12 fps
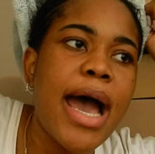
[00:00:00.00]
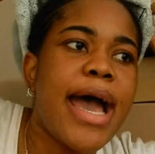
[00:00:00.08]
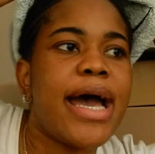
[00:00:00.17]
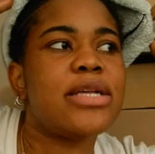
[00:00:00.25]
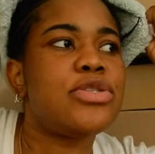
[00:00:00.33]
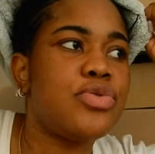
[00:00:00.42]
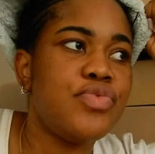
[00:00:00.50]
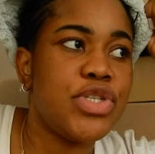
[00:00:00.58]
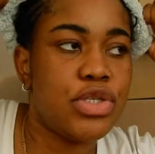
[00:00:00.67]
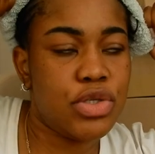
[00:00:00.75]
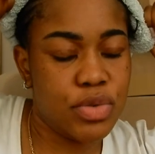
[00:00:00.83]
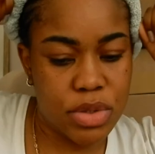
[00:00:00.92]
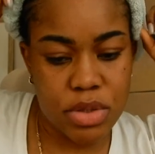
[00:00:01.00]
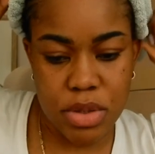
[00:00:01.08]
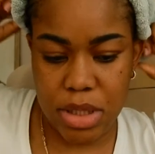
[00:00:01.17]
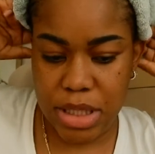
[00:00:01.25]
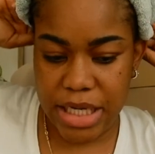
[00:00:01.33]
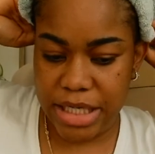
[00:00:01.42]
I had to reduce
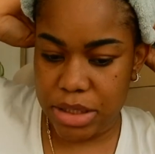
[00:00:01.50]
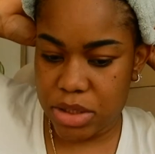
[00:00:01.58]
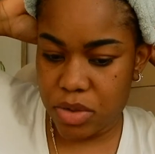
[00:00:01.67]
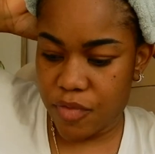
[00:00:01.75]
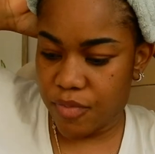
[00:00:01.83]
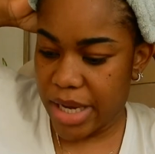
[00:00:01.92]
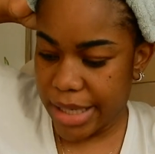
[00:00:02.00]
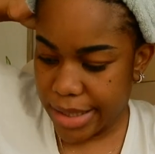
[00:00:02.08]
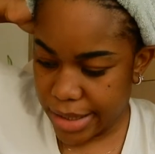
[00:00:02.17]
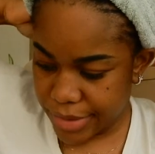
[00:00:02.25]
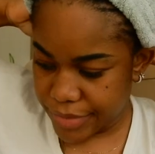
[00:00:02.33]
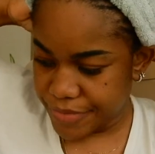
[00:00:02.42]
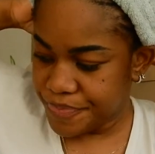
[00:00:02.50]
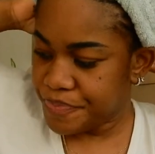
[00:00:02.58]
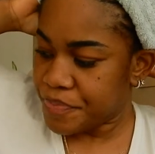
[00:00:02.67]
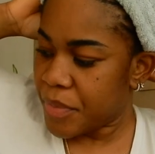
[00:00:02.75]
the length of my nail.